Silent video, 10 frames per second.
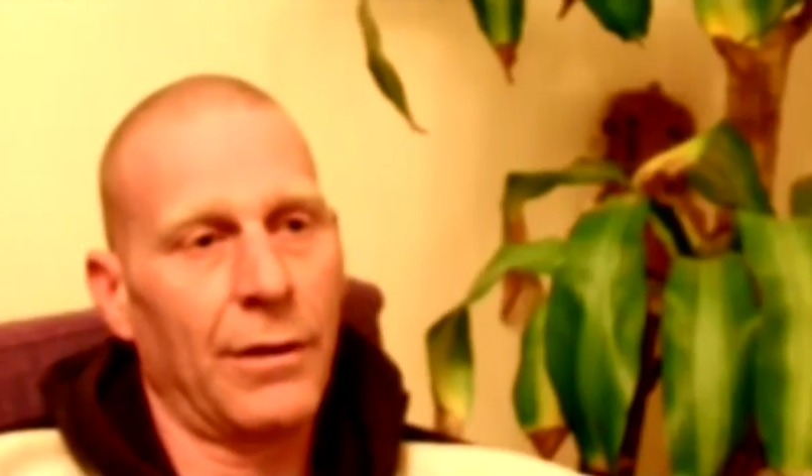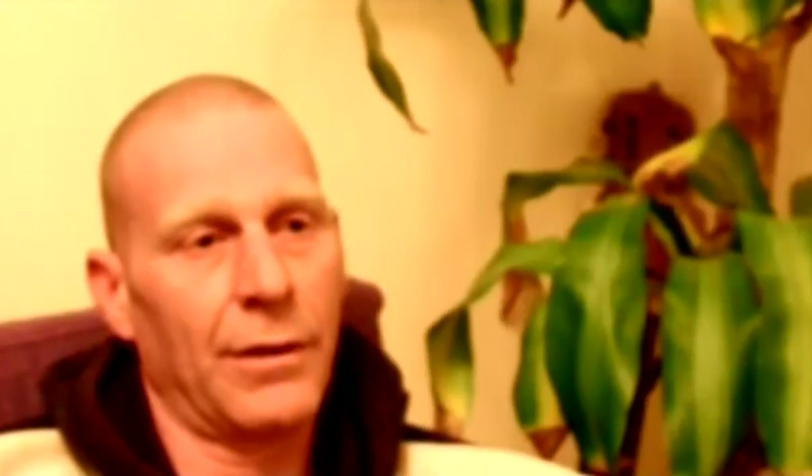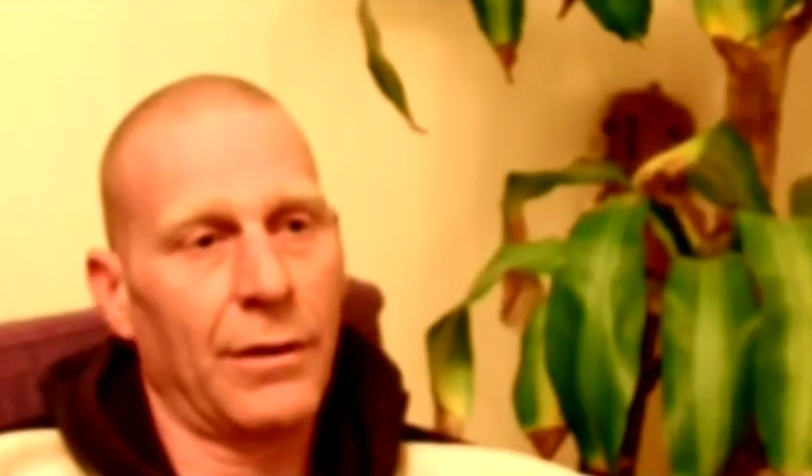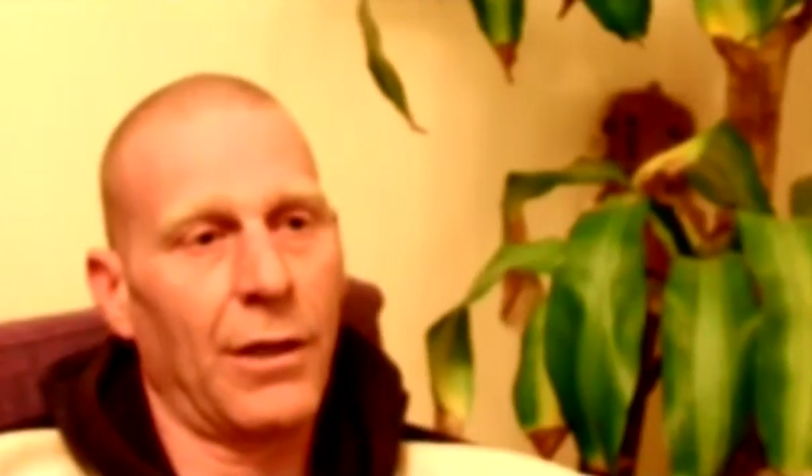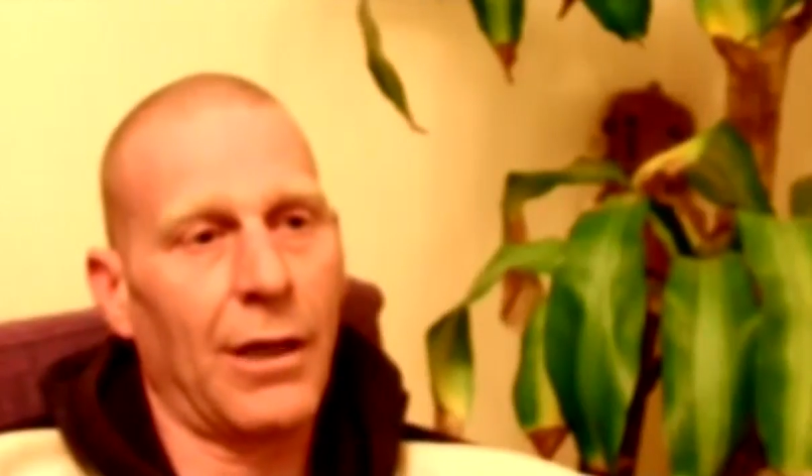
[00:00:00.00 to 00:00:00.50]

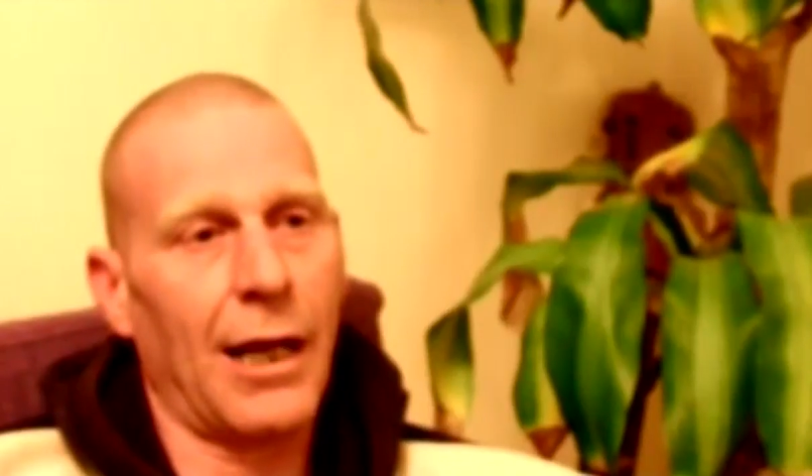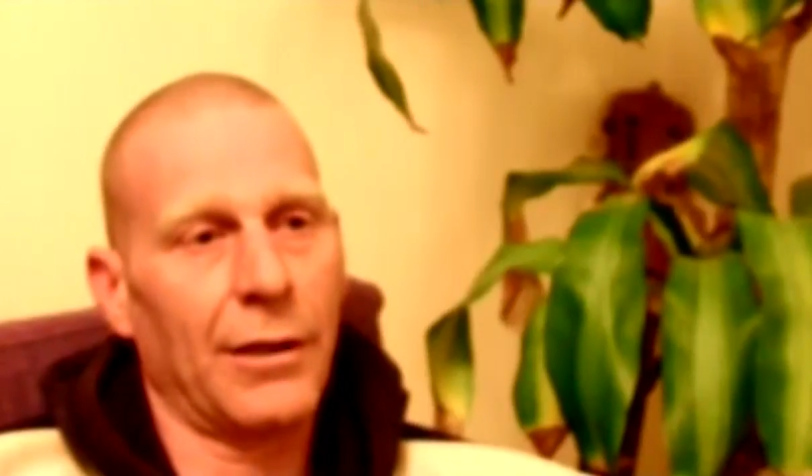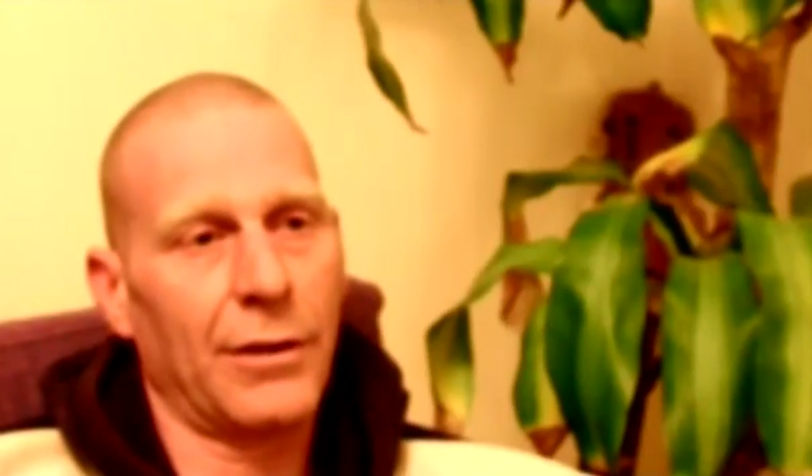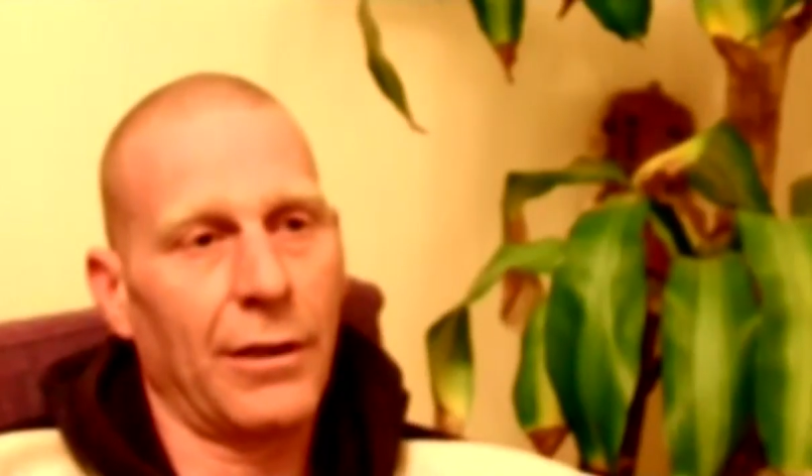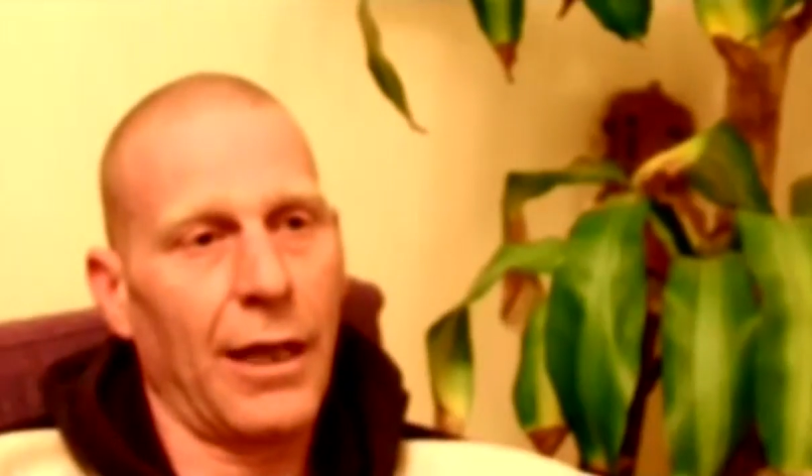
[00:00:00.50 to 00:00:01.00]
There's not
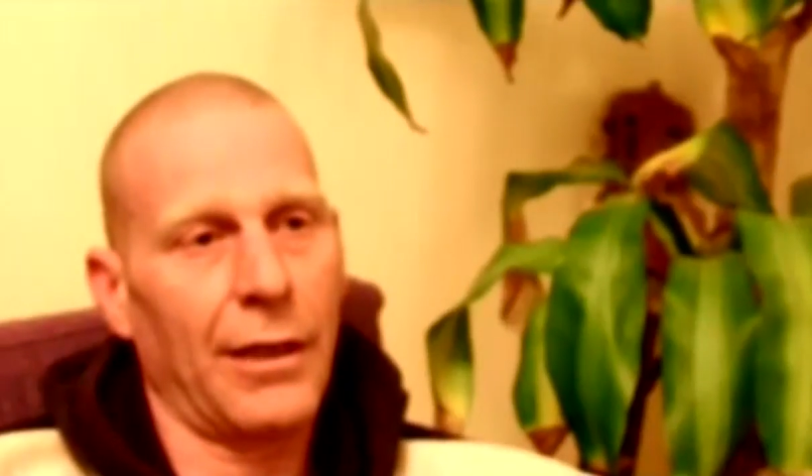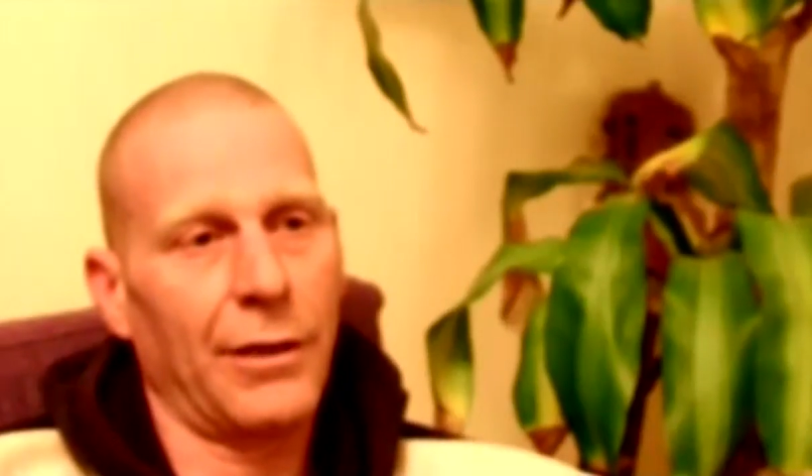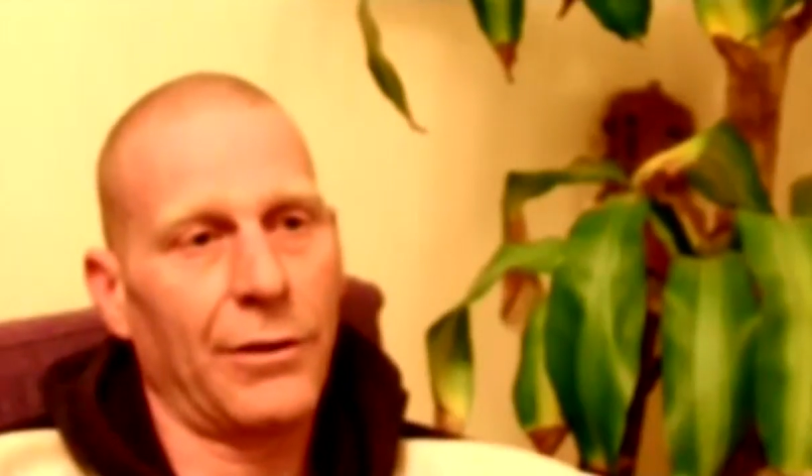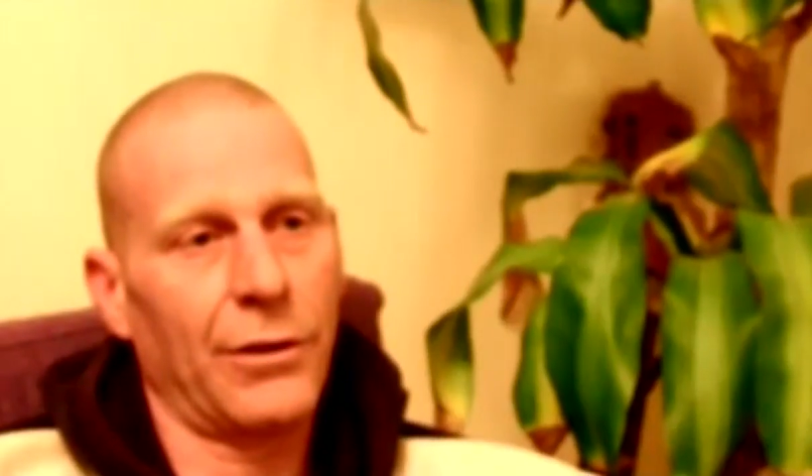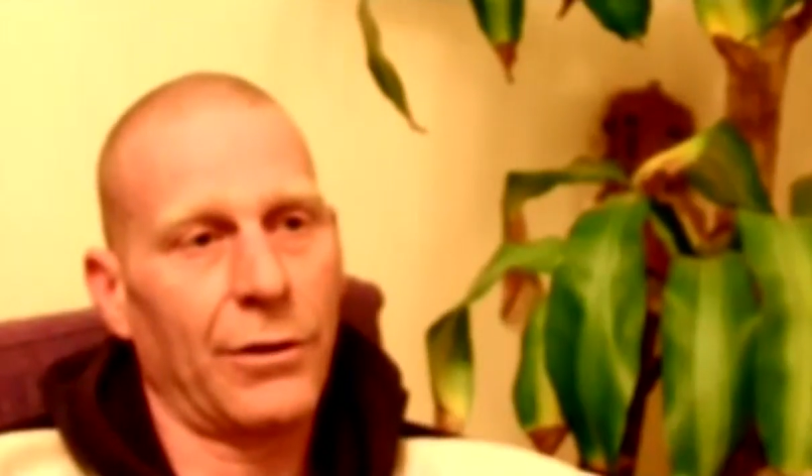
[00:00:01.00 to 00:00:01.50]
actually
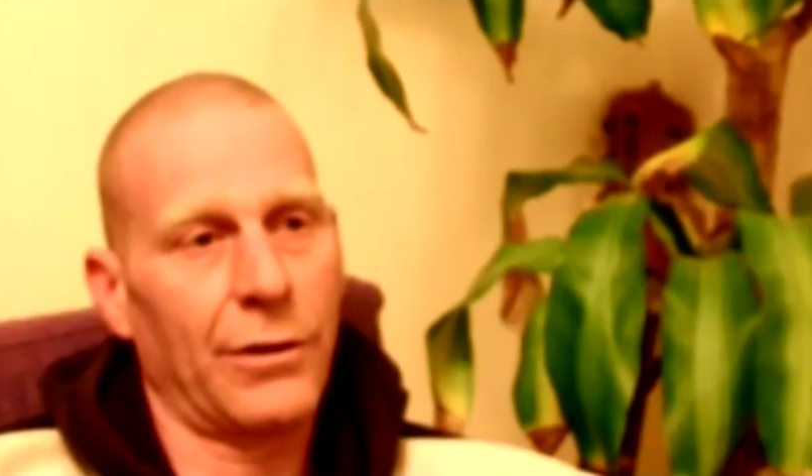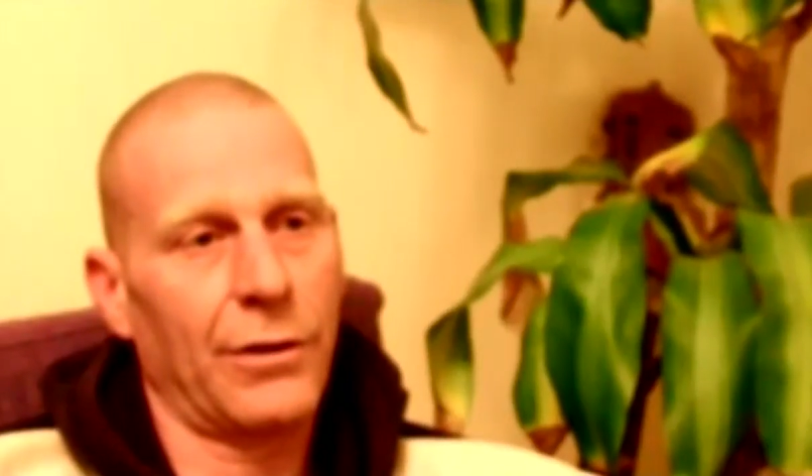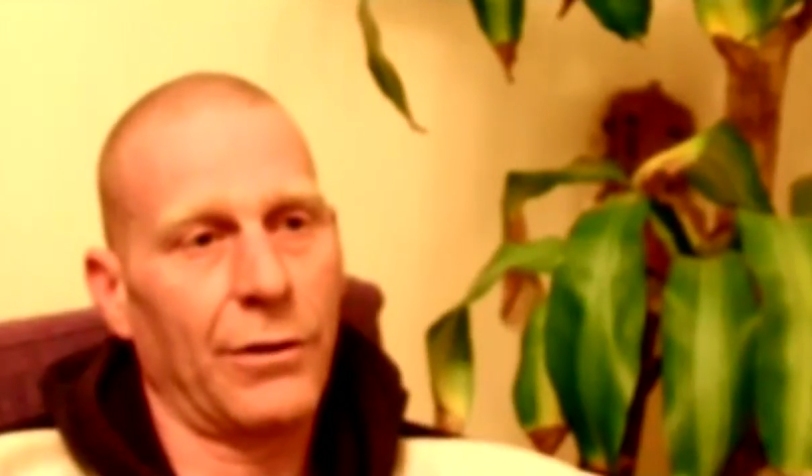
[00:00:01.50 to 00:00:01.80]
any just